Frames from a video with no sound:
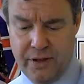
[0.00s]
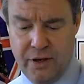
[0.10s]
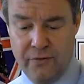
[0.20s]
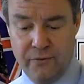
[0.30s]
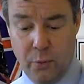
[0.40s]

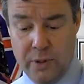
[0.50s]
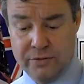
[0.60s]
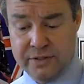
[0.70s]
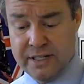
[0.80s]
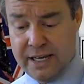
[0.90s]
for Will's
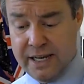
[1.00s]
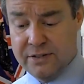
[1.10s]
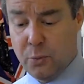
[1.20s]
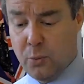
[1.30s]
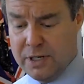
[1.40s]
and Kate's
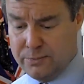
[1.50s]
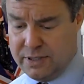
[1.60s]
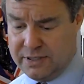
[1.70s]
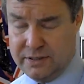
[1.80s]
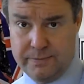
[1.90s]
wedding
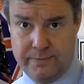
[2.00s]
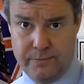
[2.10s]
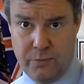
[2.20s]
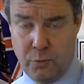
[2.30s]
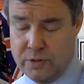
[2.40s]
present,
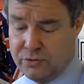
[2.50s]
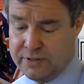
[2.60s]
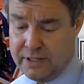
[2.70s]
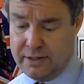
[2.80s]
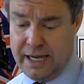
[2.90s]
which
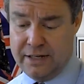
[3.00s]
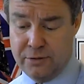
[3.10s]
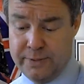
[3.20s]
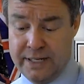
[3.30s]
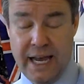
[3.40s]
ended up
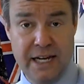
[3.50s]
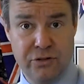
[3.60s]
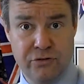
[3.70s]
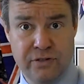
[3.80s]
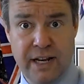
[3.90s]
being
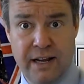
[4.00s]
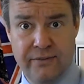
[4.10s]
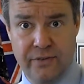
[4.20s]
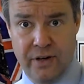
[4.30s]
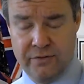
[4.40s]

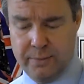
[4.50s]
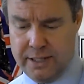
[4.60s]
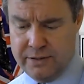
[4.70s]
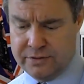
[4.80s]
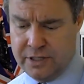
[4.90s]

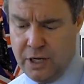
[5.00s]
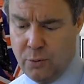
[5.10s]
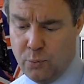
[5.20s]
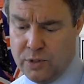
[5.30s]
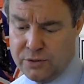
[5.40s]
£805,
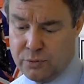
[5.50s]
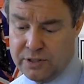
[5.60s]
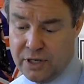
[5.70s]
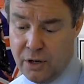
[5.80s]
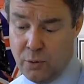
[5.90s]
which will
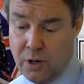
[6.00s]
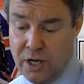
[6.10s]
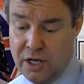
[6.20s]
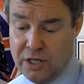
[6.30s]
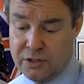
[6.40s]
go
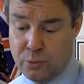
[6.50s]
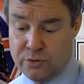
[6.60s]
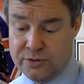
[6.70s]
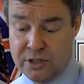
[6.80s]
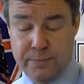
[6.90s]
towards the
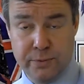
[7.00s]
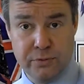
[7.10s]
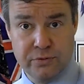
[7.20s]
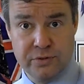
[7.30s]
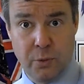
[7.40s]

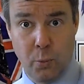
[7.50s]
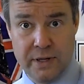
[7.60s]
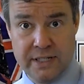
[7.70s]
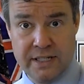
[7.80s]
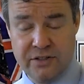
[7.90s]
couple's
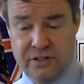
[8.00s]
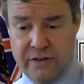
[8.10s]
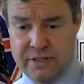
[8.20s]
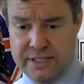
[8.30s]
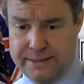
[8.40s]
wedding charity.